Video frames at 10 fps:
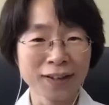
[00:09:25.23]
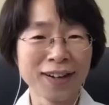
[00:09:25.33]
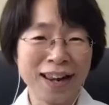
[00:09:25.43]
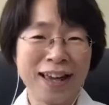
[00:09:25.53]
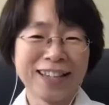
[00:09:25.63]

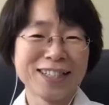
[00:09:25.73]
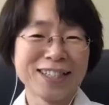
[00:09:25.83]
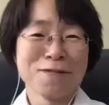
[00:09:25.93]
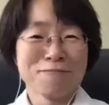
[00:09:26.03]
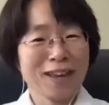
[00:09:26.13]
Like,
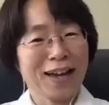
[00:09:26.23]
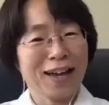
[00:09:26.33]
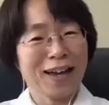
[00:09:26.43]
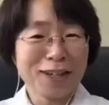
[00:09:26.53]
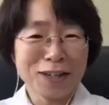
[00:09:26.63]
I could
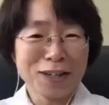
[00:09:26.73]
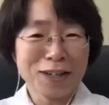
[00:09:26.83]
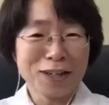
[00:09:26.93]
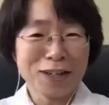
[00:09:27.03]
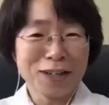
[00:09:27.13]
take care of 2
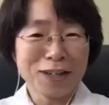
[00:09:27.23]
kids,